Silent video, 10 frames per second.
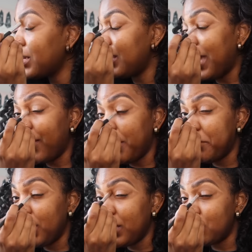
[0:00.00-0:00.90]
Yeah, that
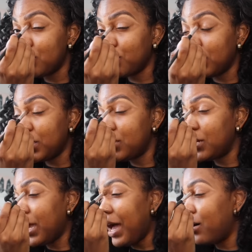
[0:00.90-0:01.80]
meeting just really
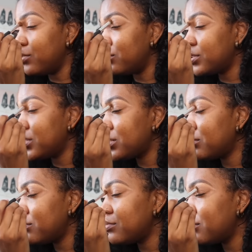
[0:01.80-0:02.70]
took out
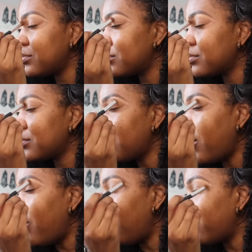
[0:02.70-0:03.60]

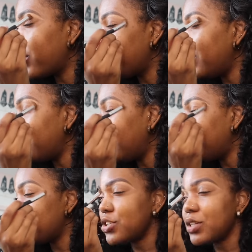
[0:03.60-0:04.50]
all the good
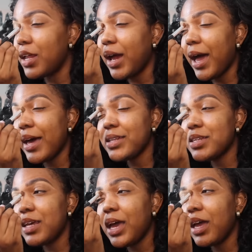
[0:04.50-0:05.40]
energy that I had
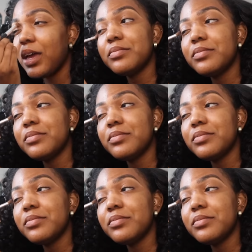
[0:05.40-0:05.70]
today.